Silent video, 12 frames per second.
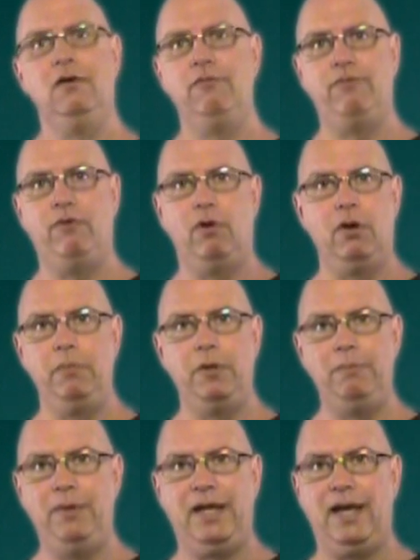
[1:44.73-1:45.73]
formed
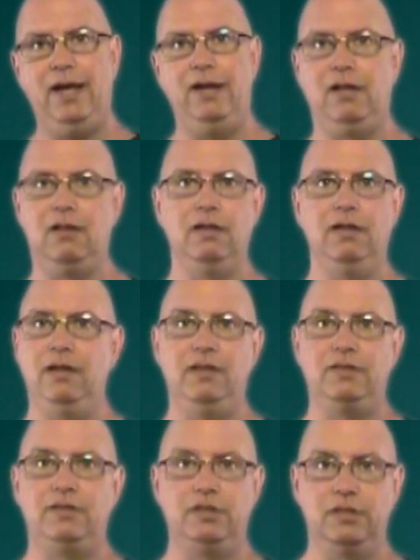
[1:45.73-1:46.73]
mechanically,
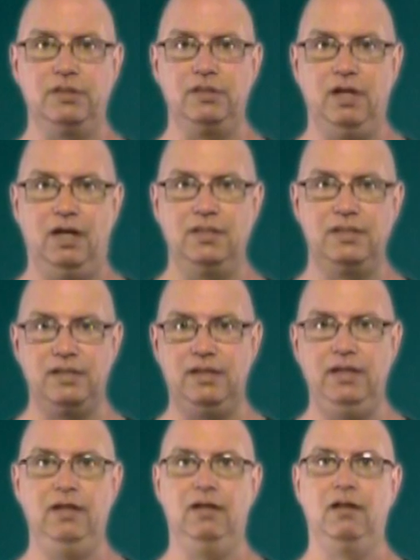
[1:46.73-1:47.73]
it's just not
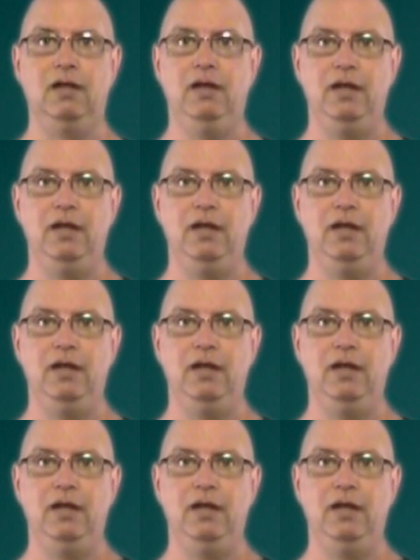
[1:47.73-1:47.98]
steel.